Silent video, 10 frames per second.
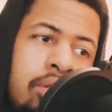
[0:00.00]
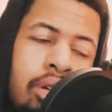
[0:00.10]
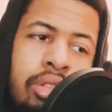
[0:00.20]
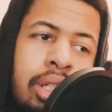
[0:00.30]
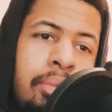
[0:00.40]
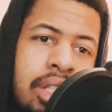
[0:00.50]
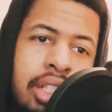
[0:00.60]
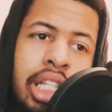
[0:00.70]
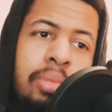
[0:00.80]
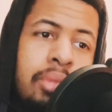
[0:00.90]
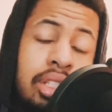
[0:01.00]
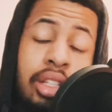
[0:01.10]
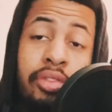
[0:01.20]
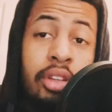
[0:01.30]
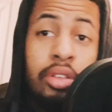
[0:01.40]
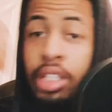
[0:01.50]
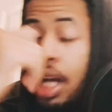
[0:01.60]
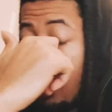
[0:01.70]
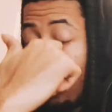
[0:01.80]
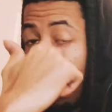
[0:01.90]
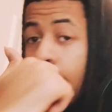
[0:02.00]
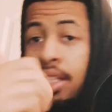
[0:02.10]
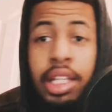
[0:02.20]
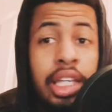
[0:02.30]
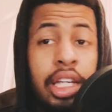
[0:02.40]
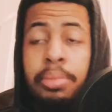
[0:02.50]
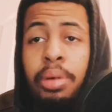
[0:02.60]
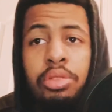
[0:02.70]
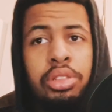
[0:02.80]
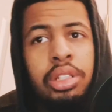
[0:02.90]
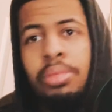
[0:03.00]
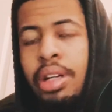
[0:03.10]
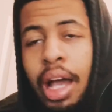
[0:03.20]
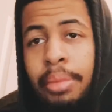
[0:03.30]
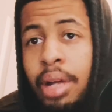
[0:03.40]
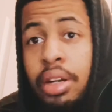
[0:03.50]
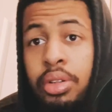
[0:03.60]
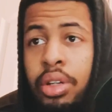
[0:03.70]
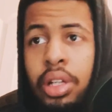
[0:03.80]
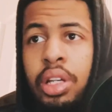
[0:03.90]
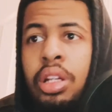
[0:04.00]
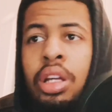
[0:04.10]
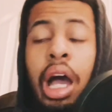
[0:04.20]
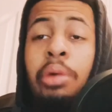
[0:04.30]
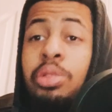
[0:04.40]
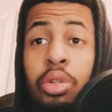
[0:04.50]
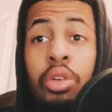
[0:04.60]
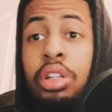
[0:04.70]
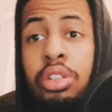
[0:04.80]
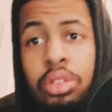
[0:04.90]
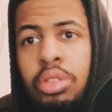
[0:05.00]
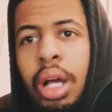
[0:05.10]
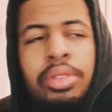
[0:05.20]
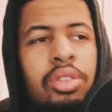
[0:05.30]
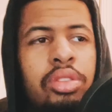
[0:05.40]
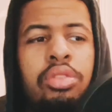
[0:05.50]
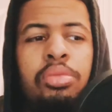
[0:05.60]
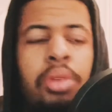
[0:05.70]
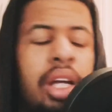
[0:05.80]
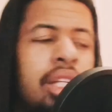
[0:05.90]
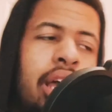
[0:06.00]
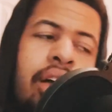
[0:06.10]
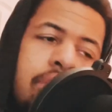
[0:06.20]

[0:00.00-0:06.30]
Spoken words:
some assessments of those kind of guys, and he can post it. But I'm not doing that. I was going to do breakdowns